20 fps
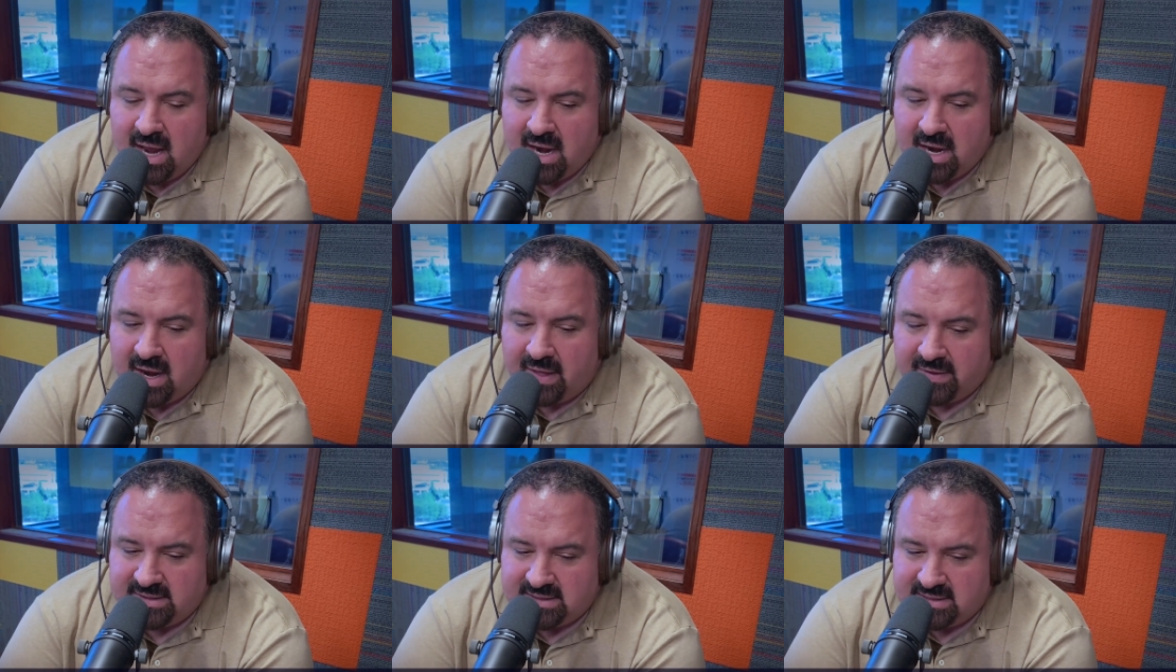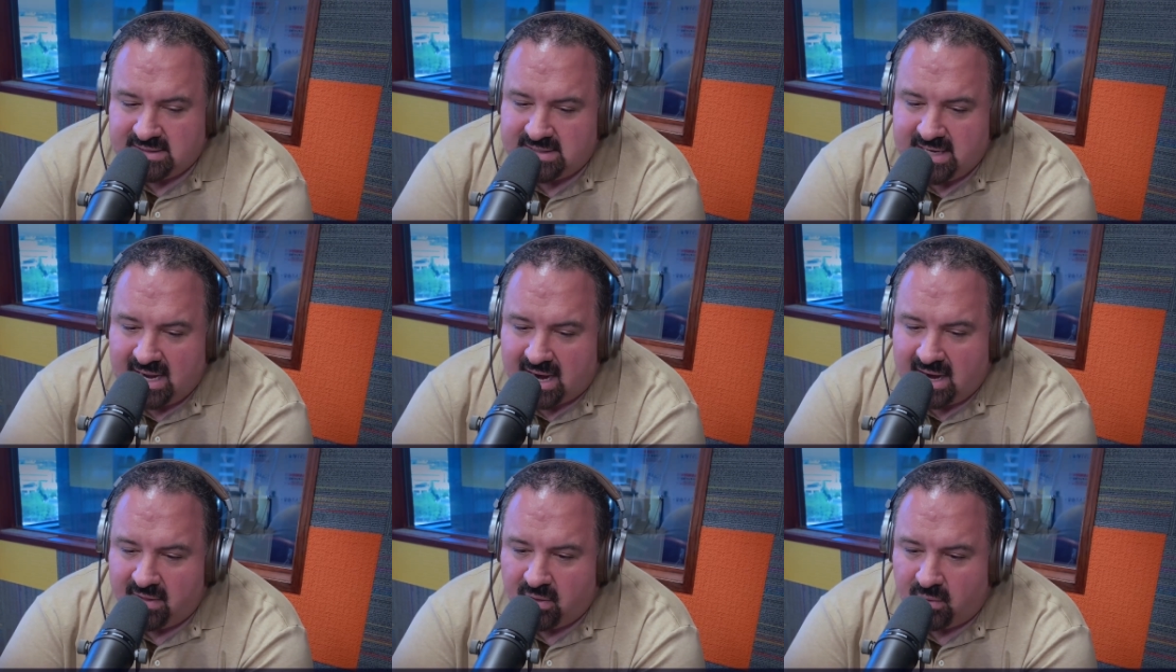Now, this is
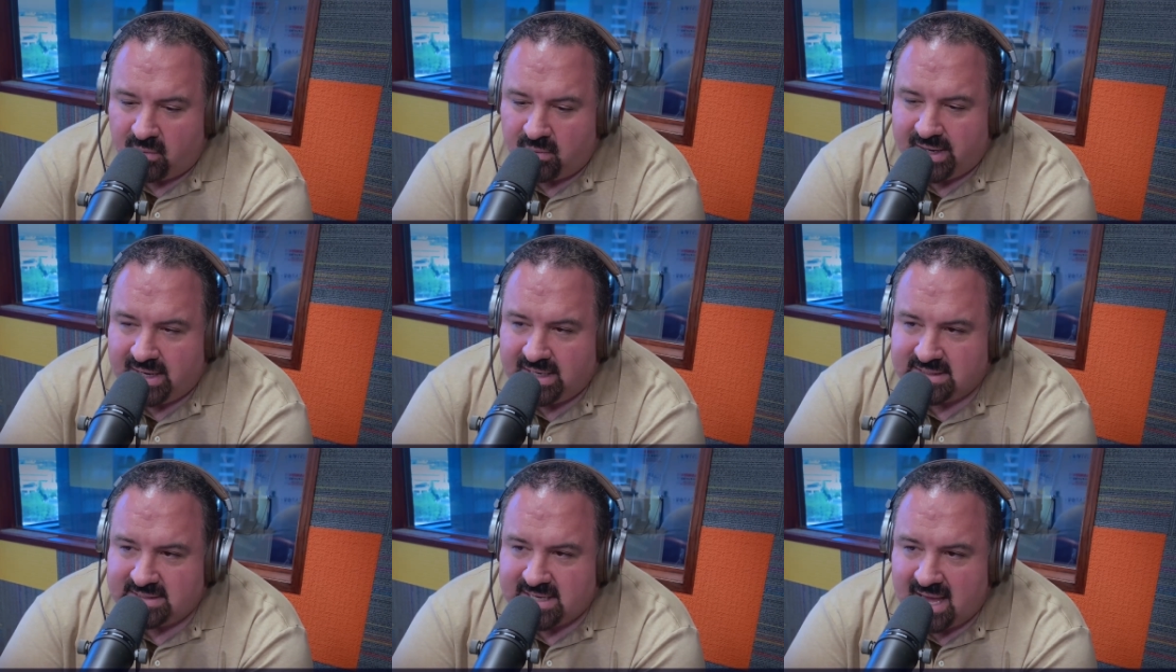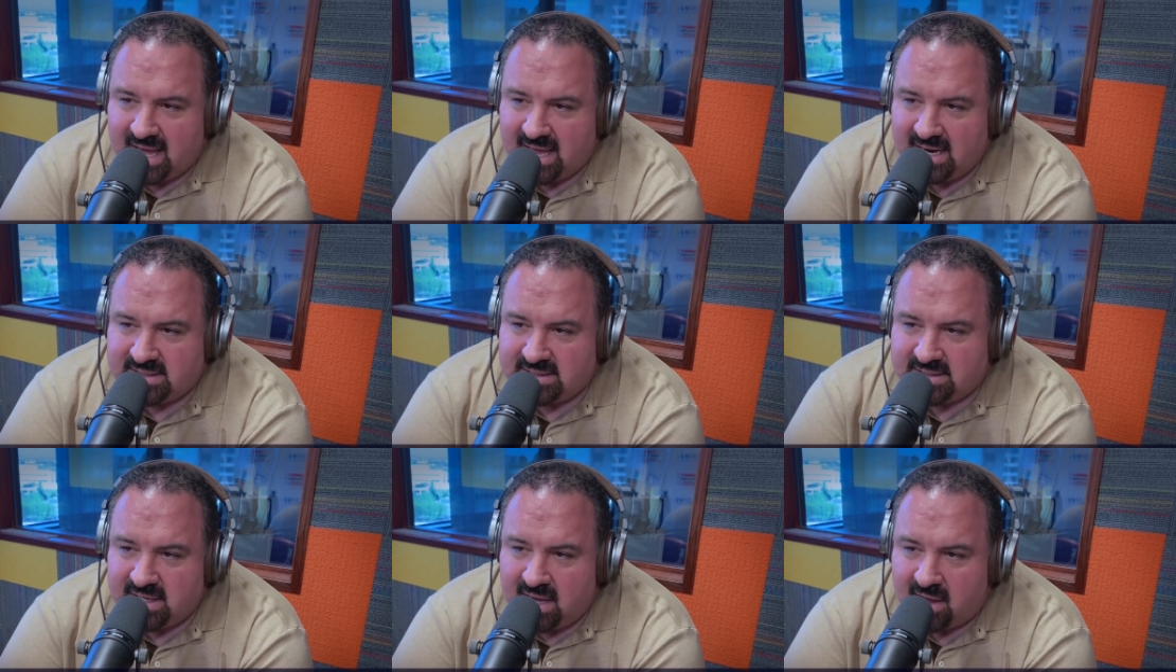down in the weeds kind
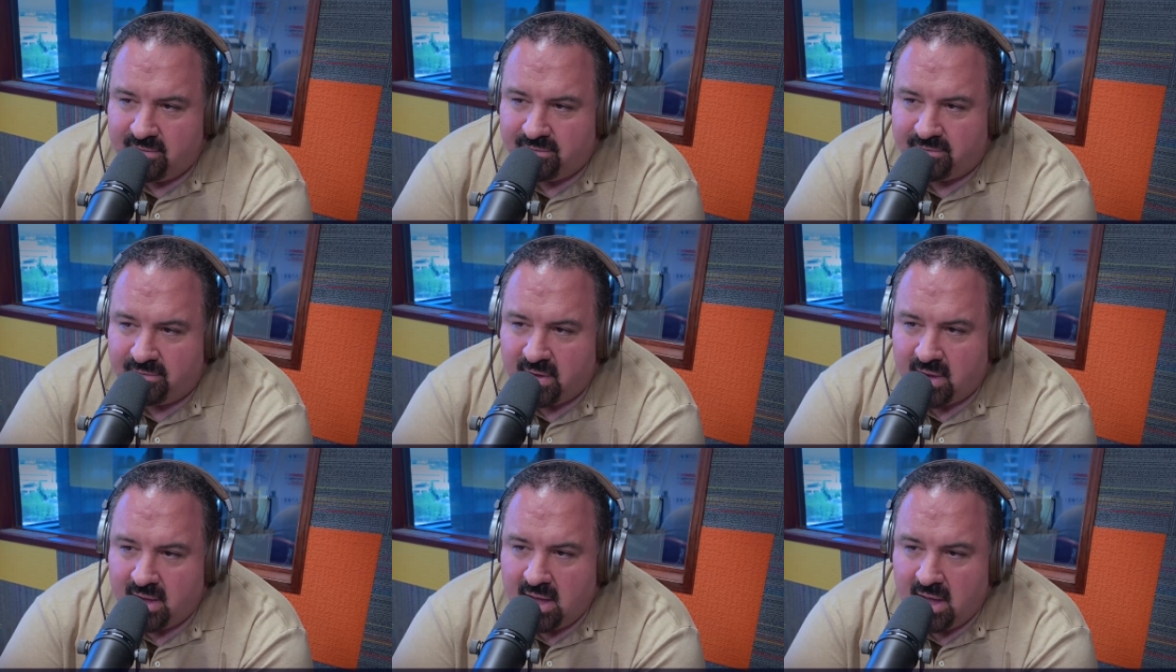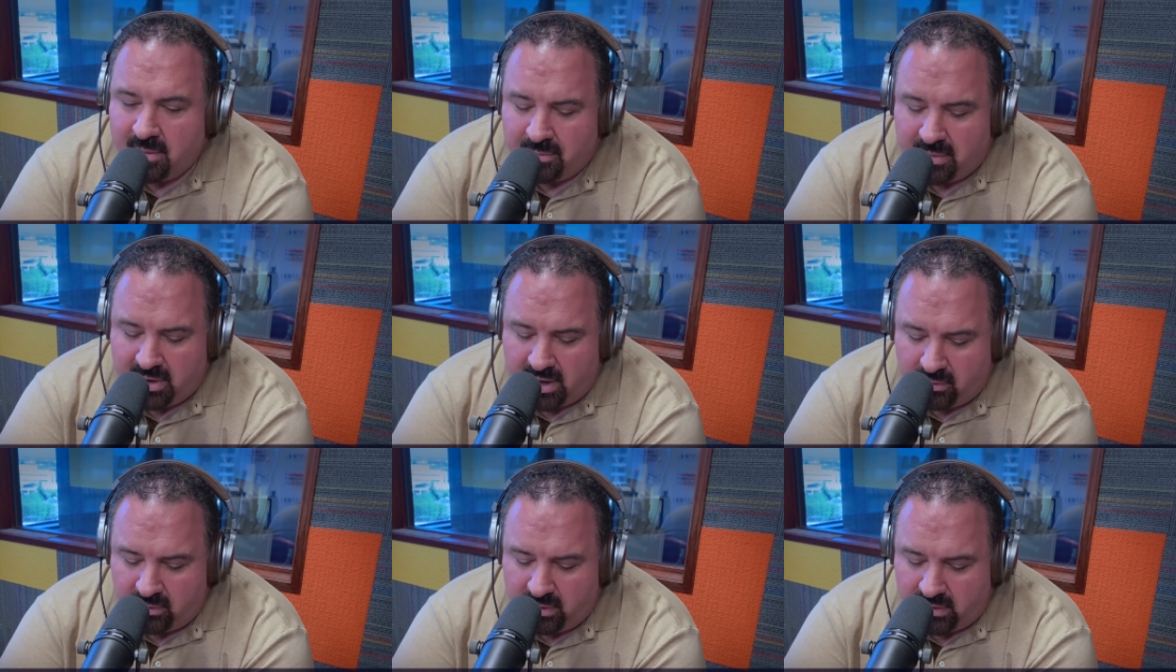of stuff, mm-hmm.
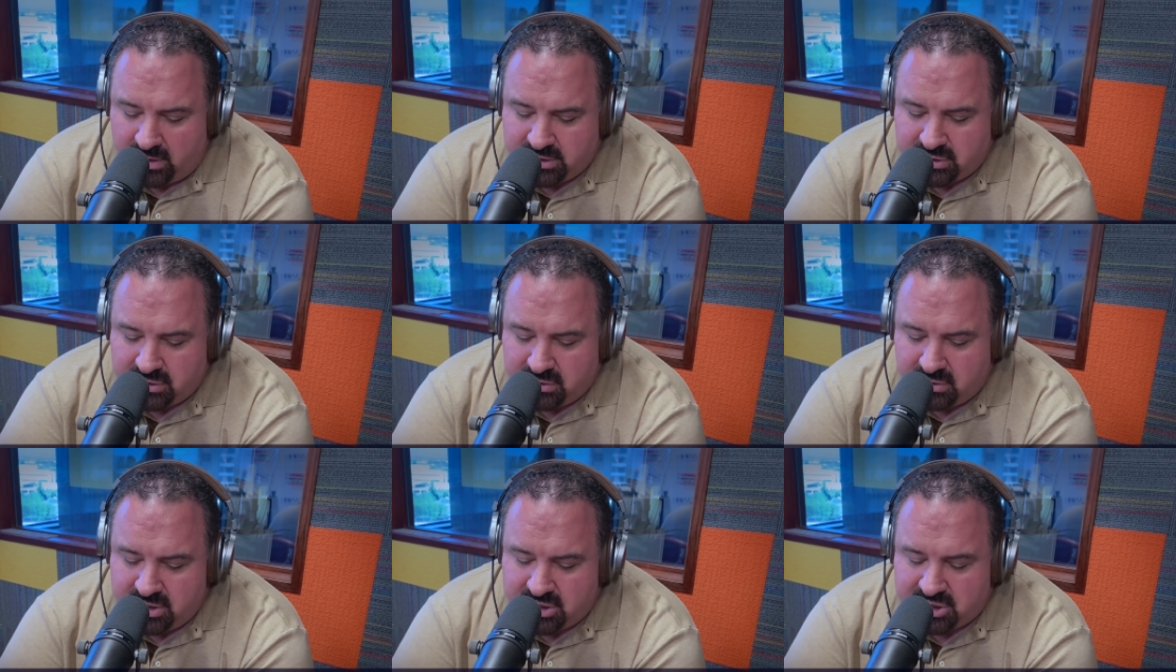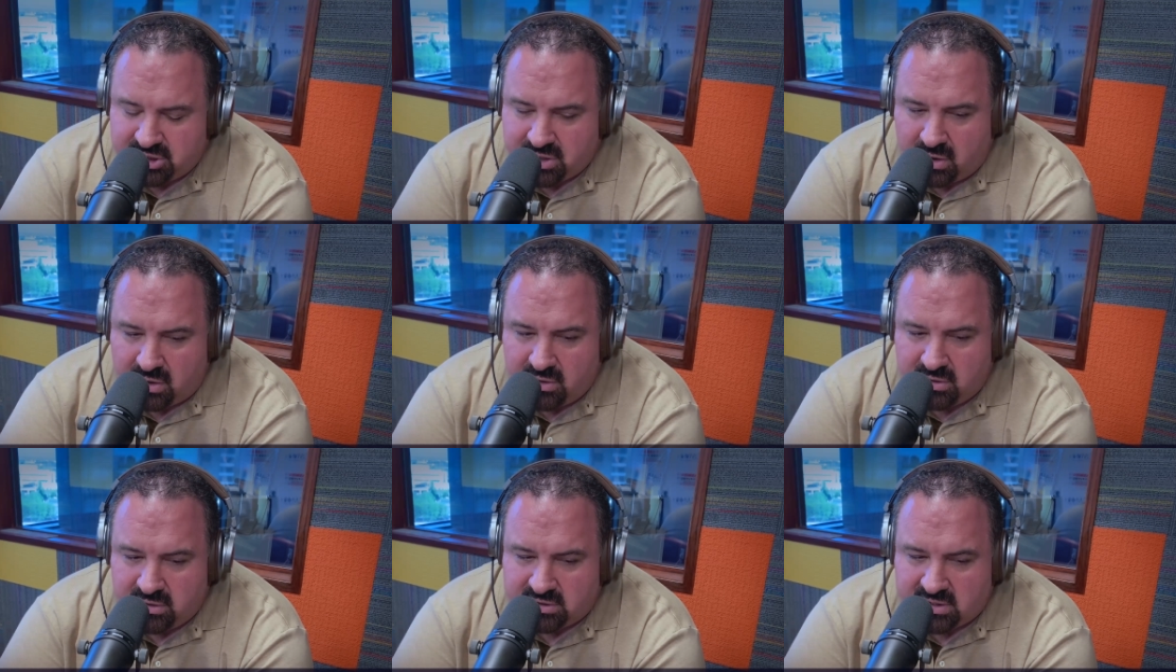but it really truly
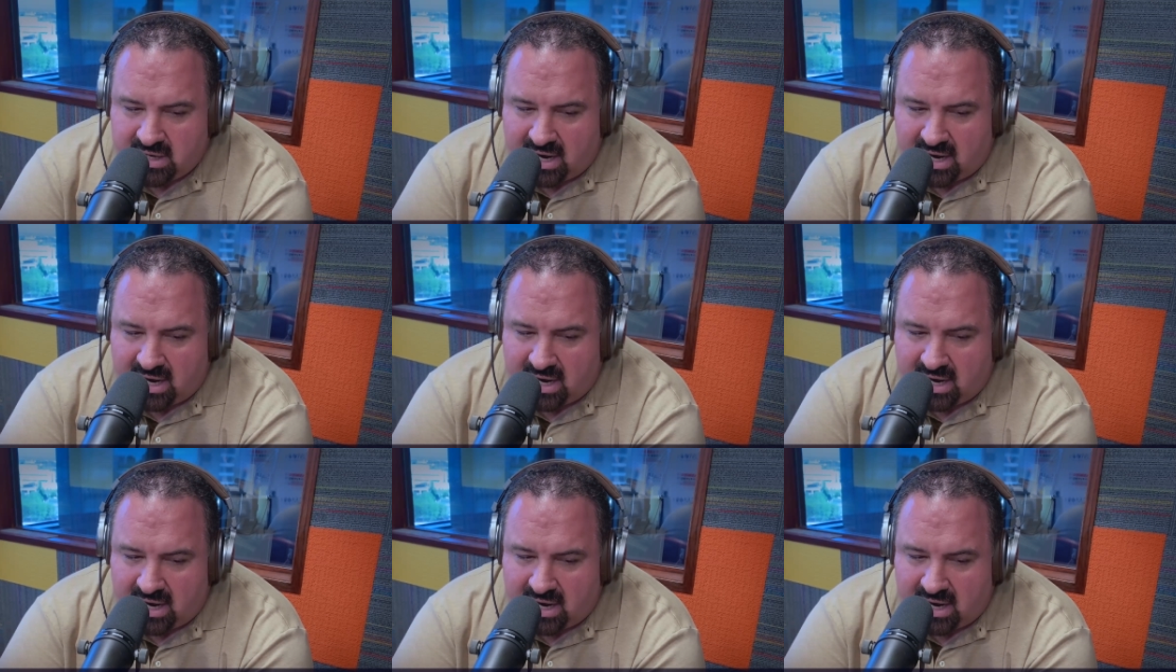shows.